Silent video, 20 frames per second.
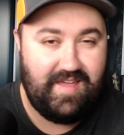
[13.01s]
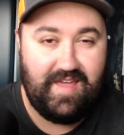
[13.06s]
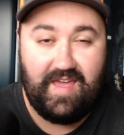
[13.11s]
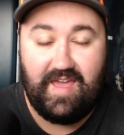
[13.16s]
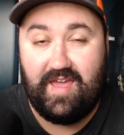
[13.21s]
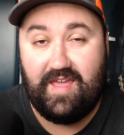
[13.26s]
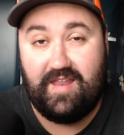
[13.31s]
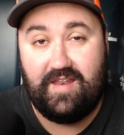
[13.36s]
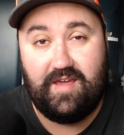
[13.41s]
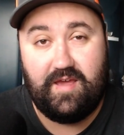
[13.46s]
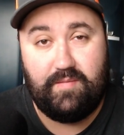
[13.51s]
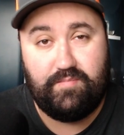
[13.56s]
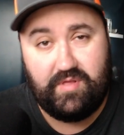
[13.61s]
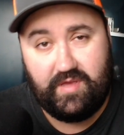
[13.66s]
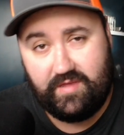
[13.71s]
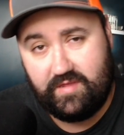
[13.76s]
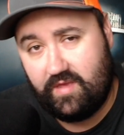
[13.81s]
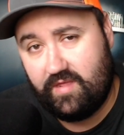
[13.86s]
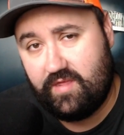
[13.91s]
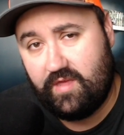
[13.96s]
And uh,
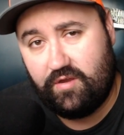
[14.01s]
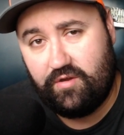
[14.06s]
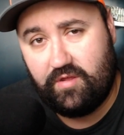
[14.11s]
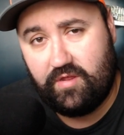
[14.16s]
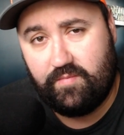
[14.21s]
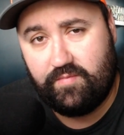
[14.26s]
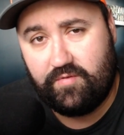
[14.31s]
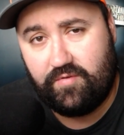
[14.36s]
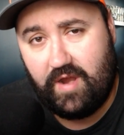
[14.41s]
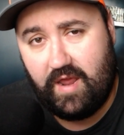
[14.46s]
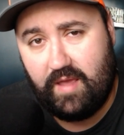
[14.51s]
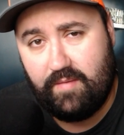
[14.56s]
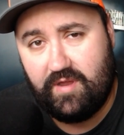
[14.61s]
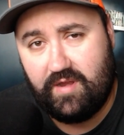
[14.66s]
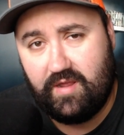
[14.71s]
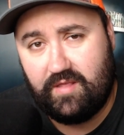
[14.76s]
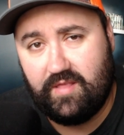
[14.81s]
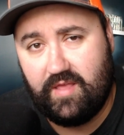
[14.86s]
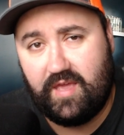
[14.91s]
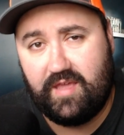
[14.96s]
please consider subscribing
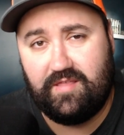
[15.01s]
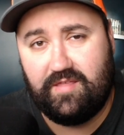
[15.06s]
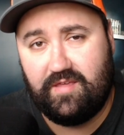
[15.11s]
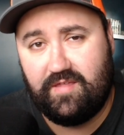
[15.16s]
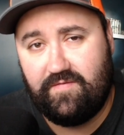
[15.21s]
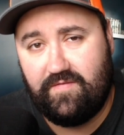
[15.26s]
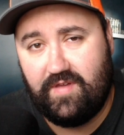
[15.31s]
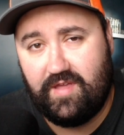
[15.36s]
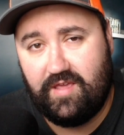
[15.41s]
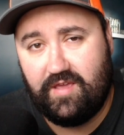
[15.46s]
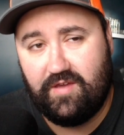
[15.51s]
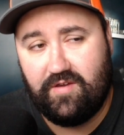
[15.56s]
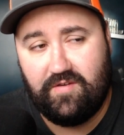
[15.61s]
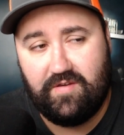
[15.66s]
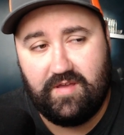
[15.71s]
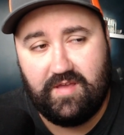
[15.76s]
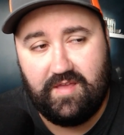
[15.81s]
and liking this video.